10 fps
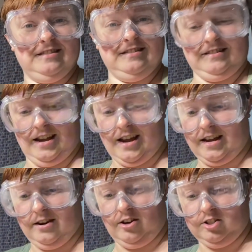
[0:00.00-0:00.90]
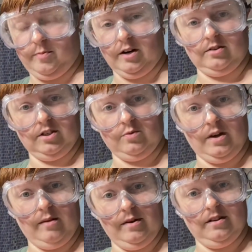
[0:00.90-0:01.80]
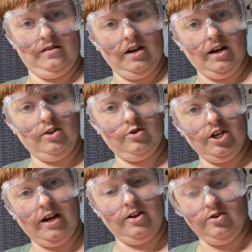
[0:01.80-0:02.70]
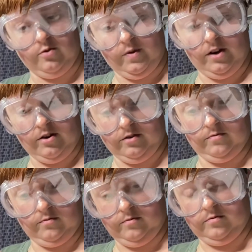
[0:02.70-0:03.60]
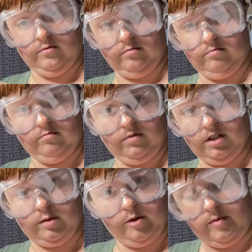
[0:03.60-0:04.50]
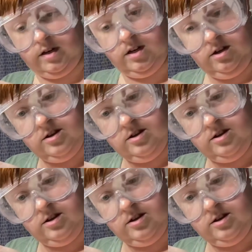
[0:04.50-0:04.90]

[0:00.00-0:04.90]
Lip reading: hacking dolls apart this way, but you gotta do what you gotta do when you're experimenting.